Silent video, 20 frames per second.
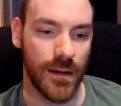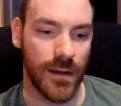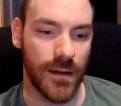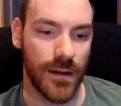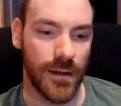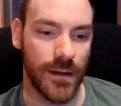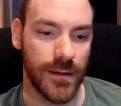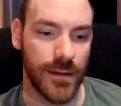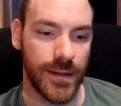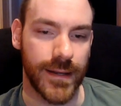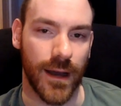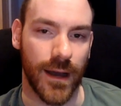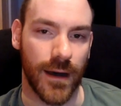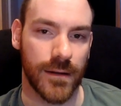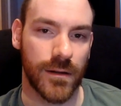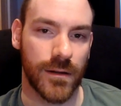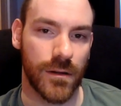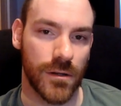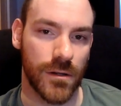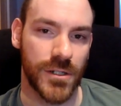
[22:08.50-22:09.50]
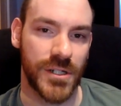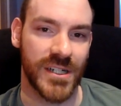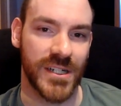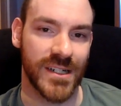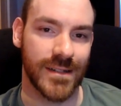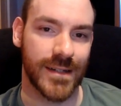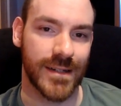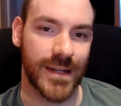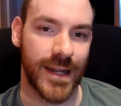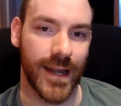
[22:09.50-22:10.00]
the
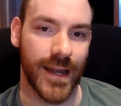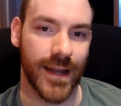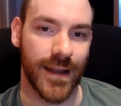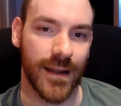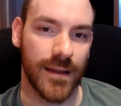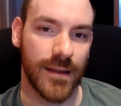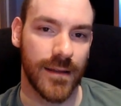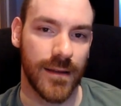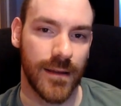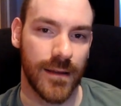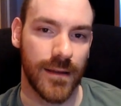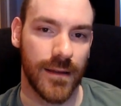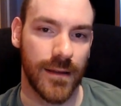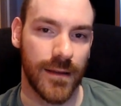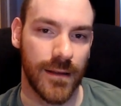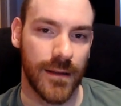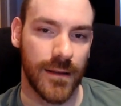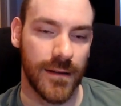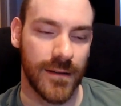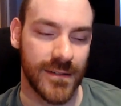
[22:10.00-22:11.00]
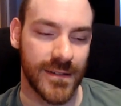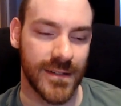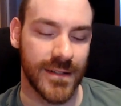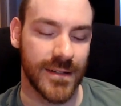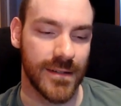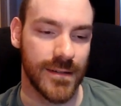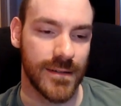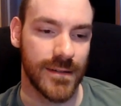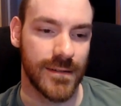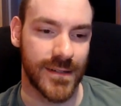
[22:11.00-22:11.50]
unconscious king.
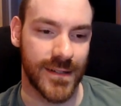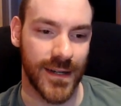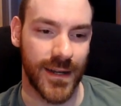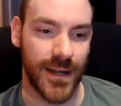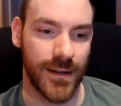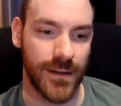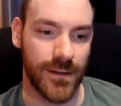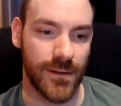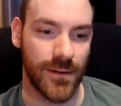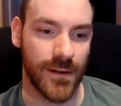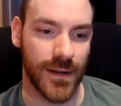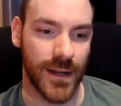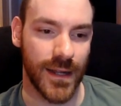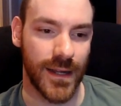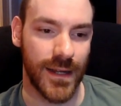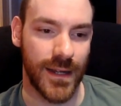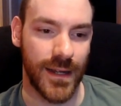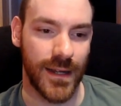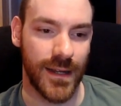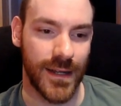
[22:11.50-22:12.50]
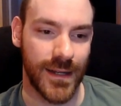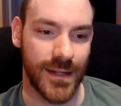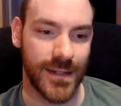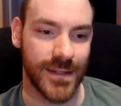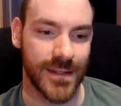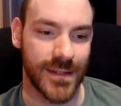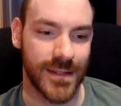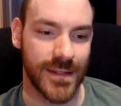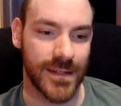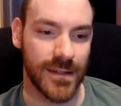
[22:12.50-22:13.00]
Xehanort
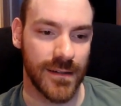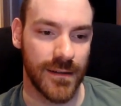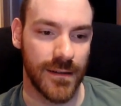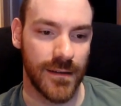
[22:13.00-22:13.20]
is...